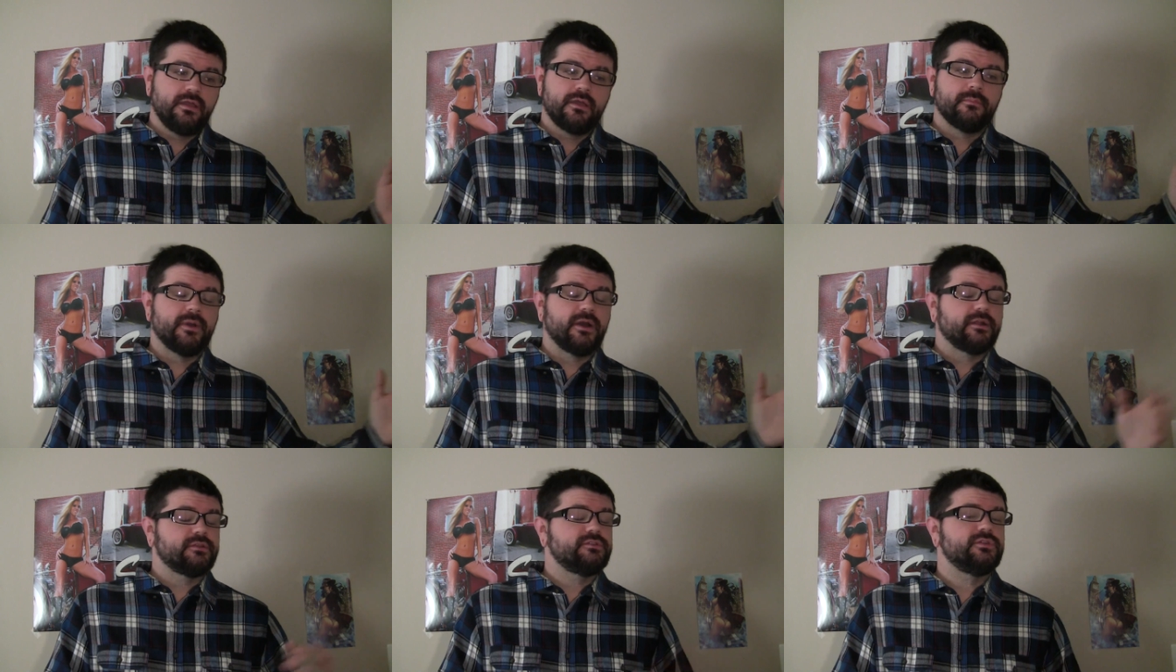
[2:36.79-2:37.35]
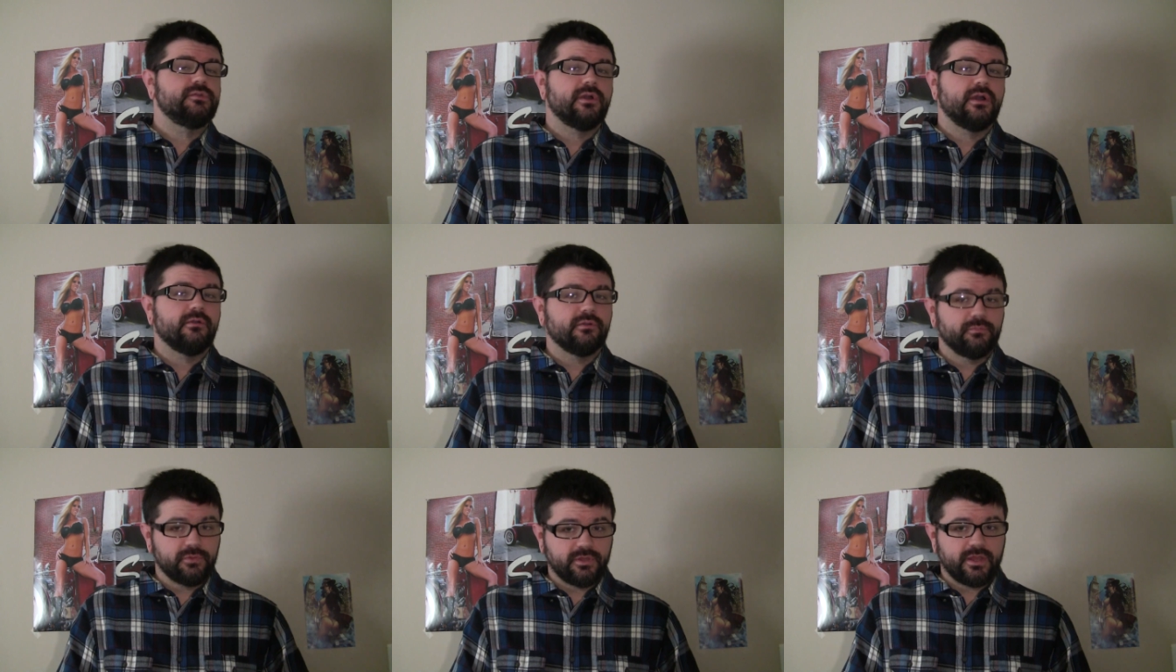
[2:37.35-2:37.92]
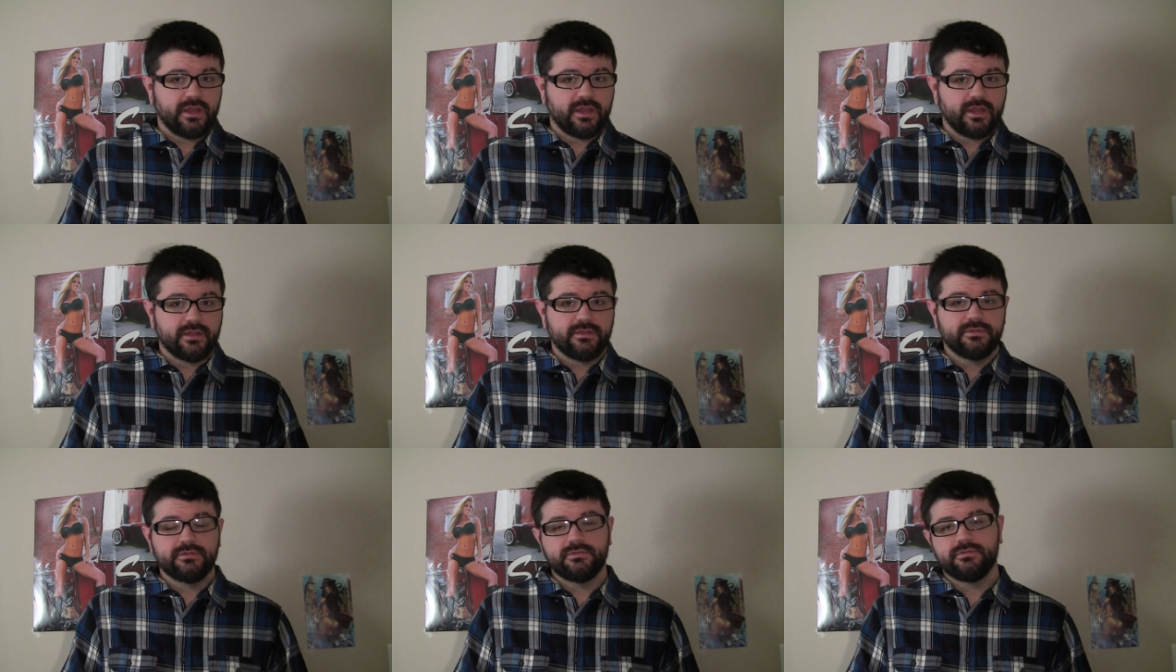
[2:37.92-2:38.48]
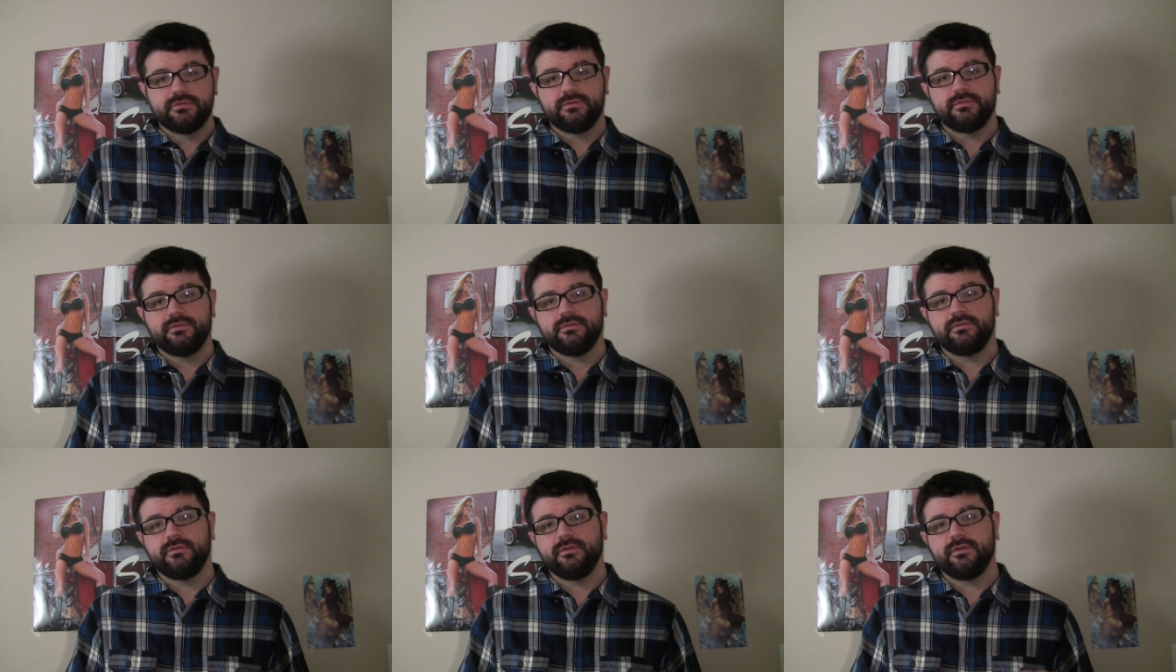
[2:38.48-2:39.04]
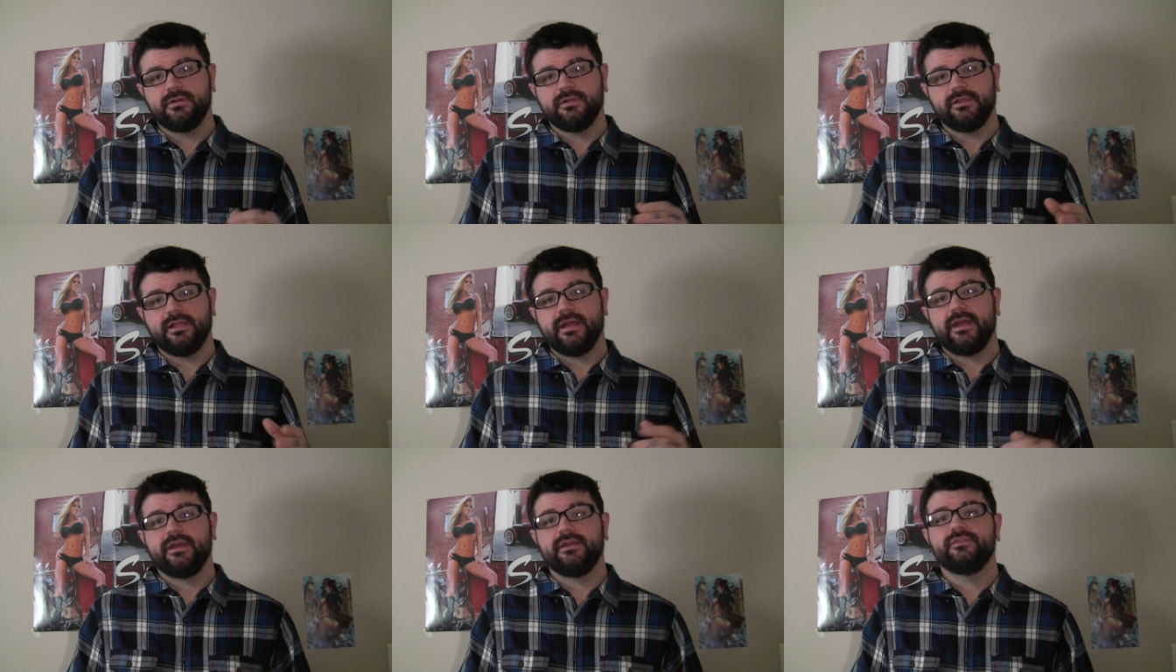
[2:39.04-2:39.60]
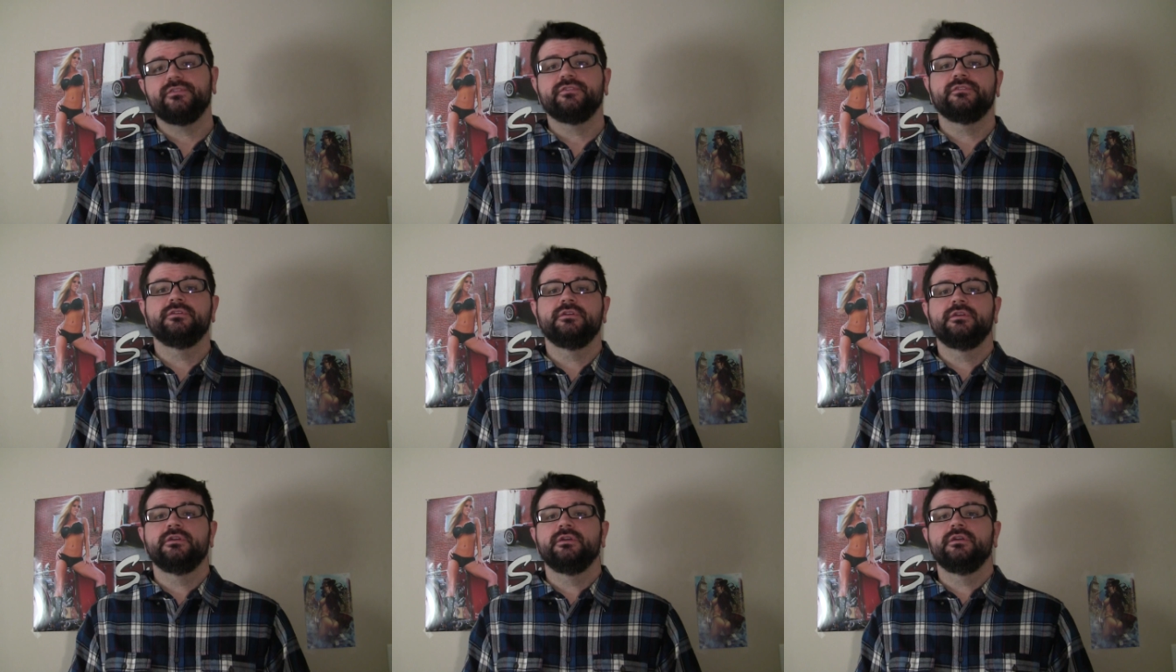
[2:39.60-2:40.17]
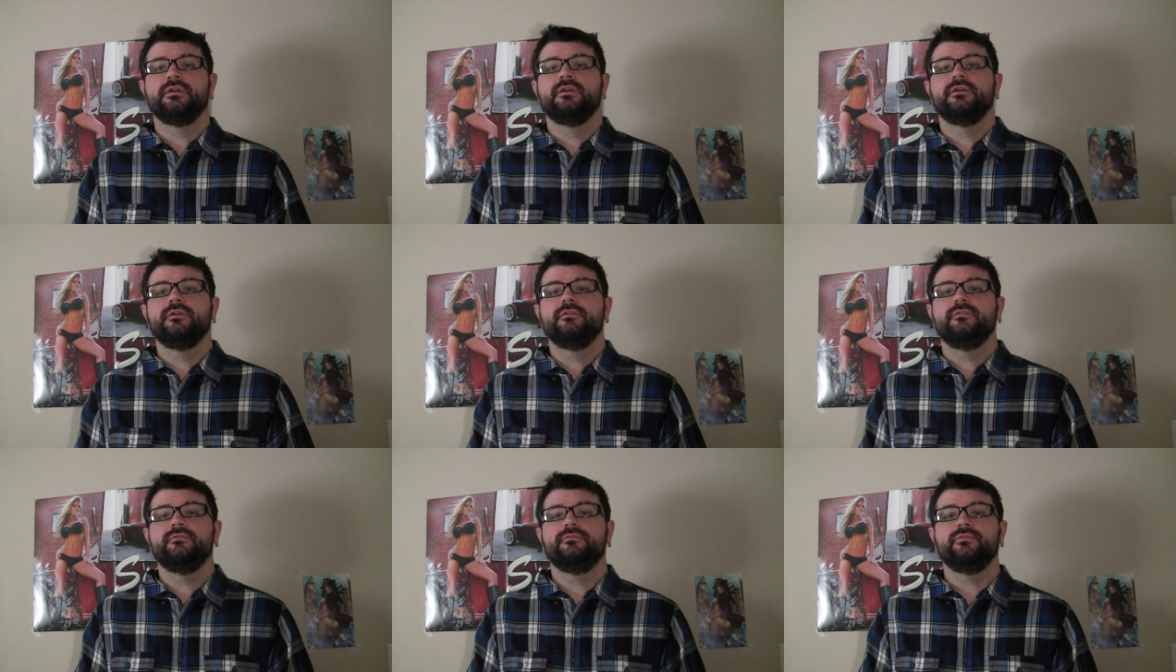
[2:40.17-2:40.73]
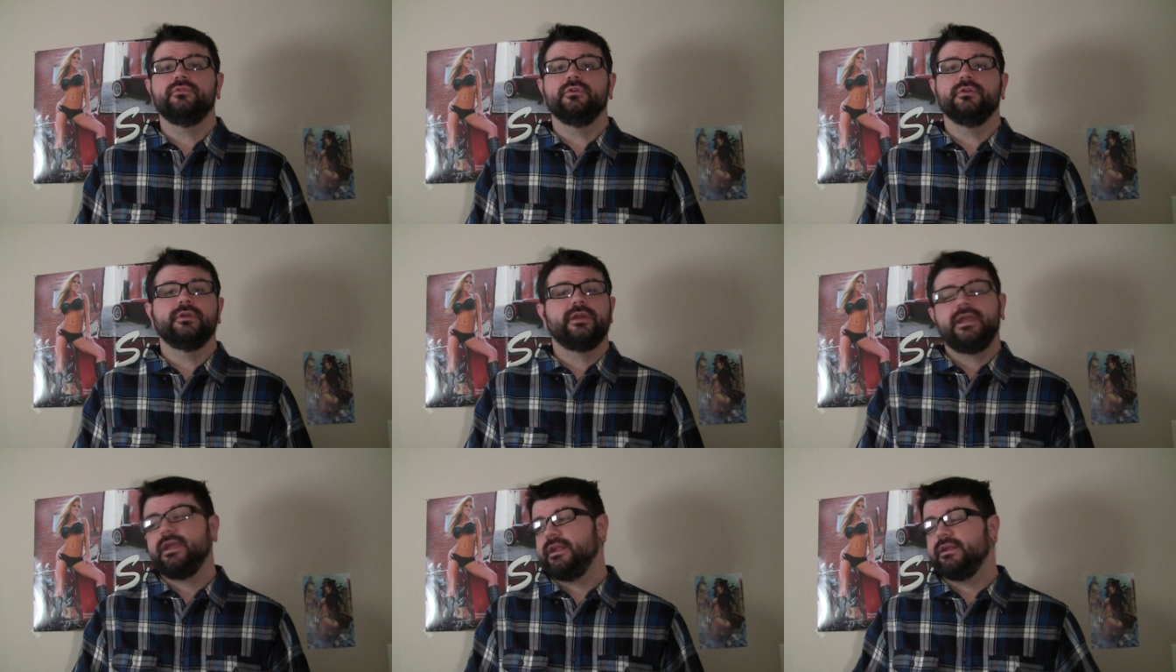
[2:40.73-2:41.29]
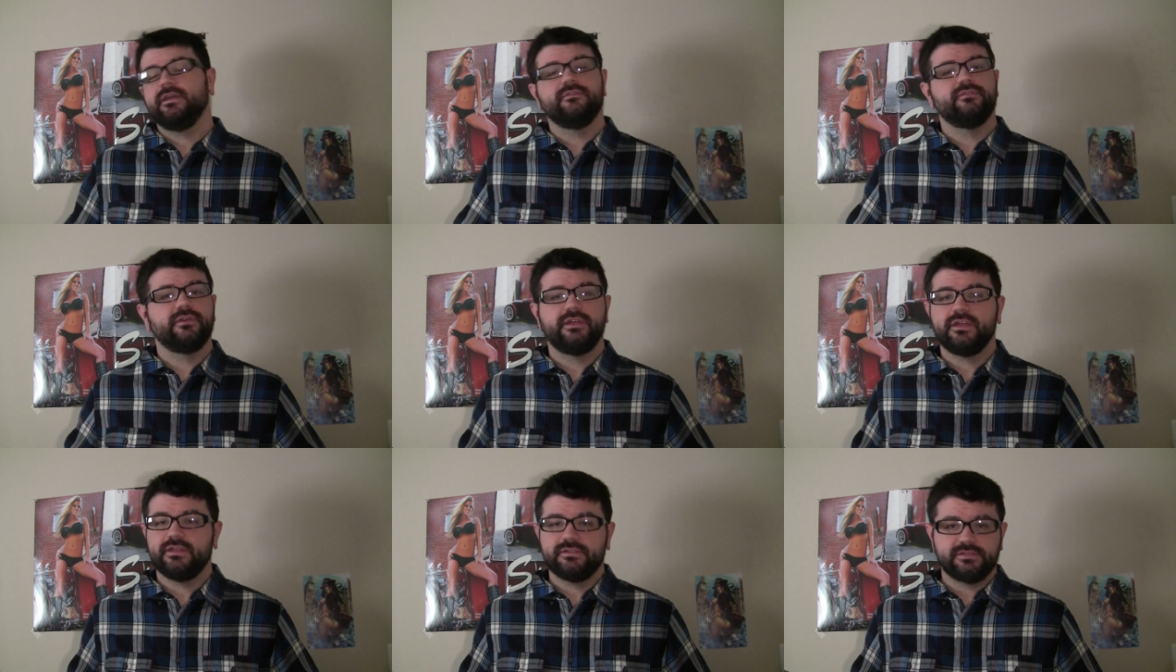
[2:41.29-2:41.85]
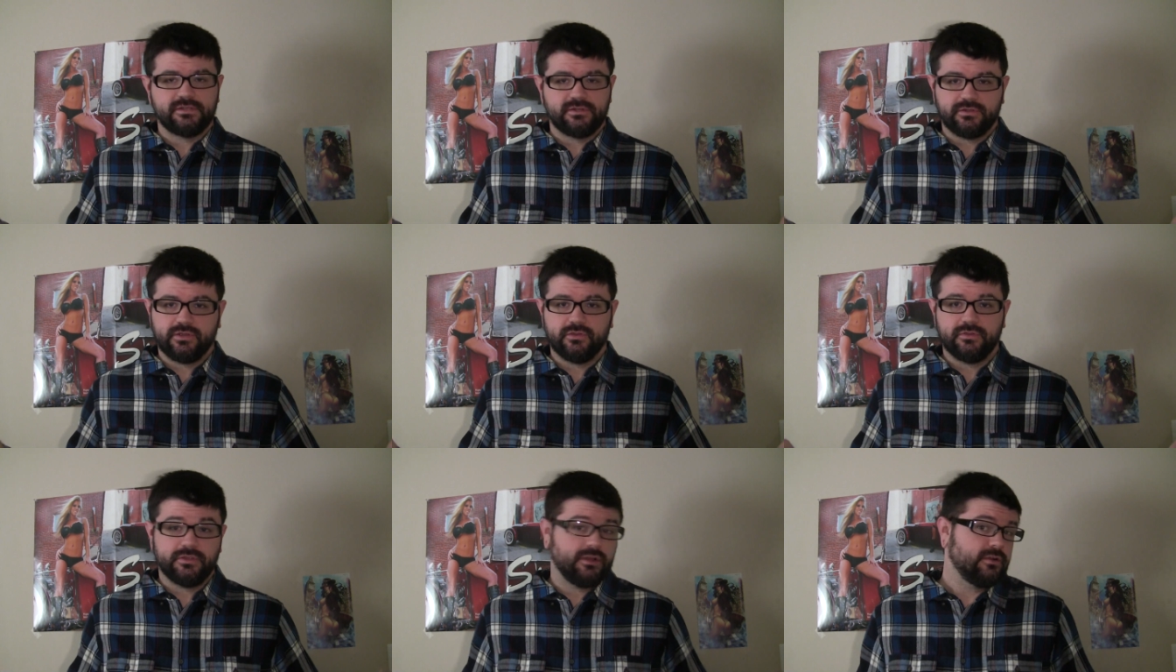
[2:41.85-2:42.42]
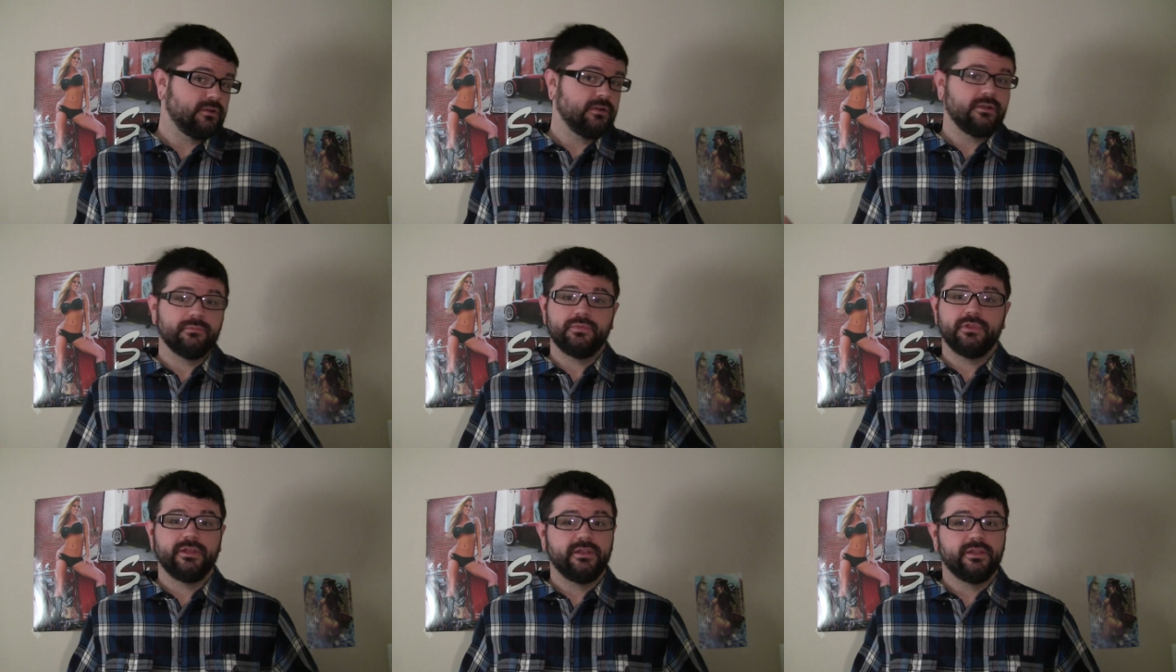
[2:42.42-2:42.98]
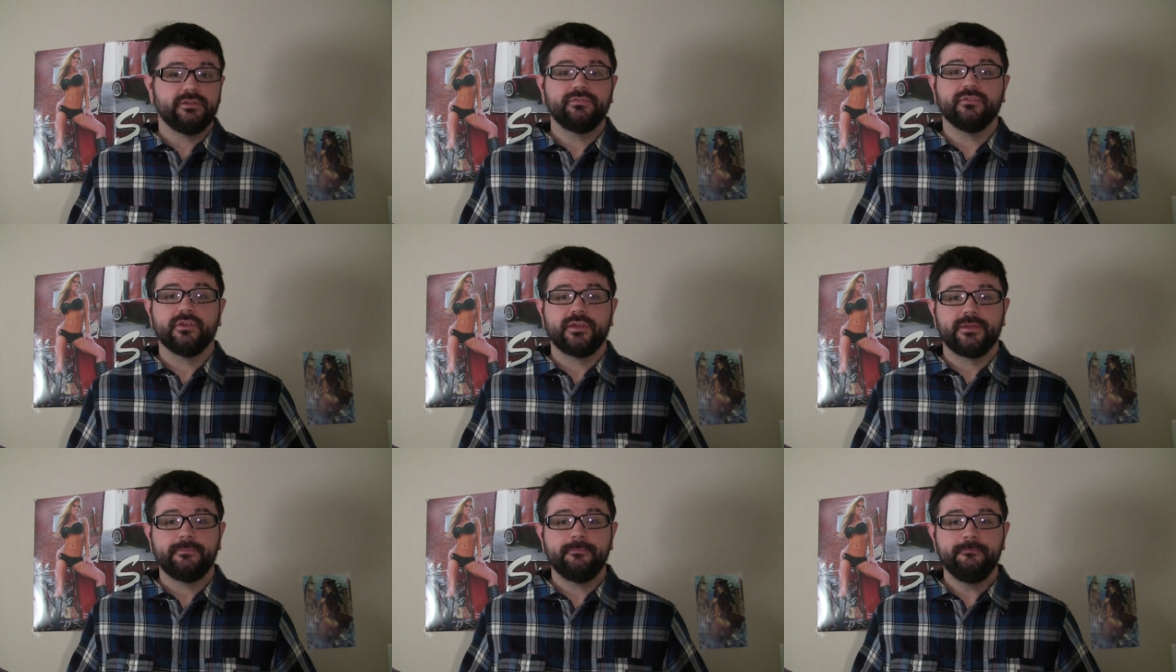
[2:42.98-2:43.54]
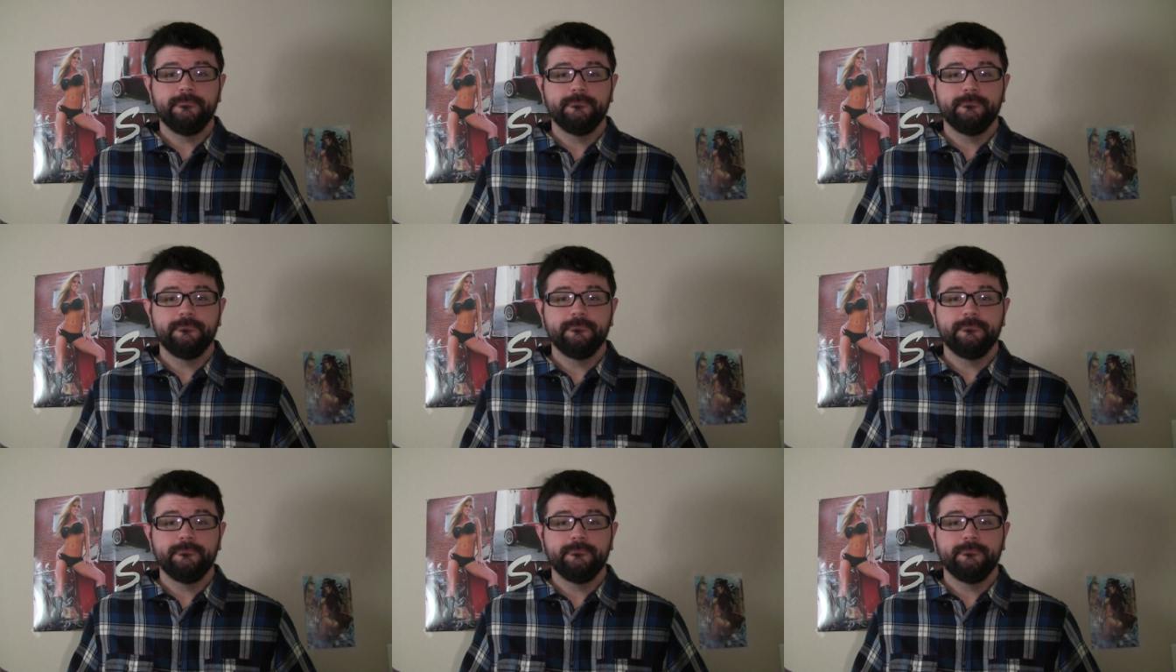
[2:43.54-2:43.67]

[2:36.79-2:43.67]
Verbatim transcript: about a two hour block class for any of the kids that will go there completely free